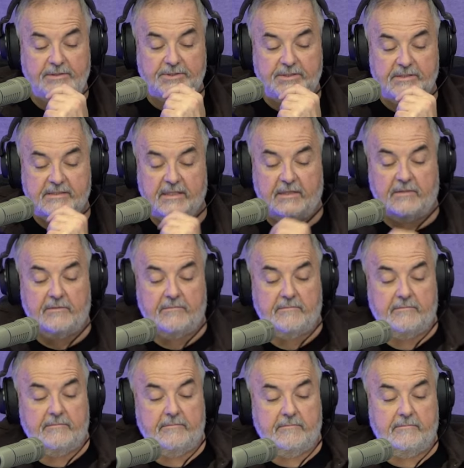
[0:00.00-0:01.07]
She said her
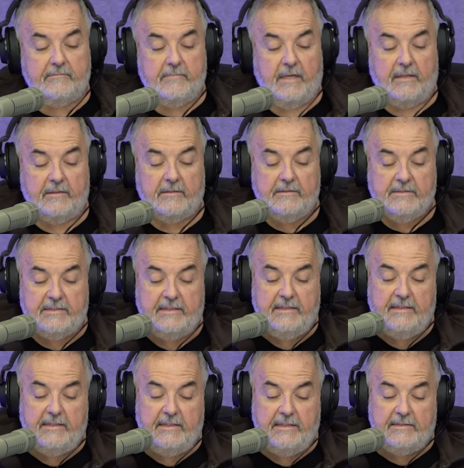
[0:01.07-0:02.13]
mother,
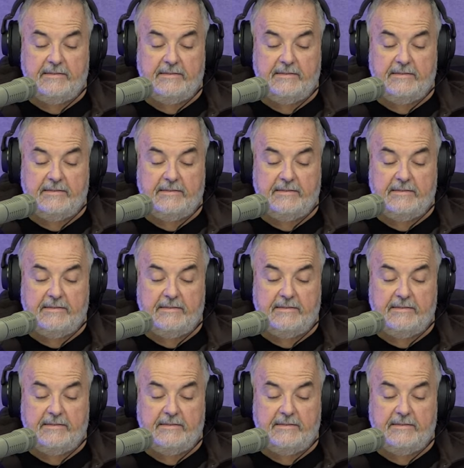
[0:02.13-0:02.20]
Cynthia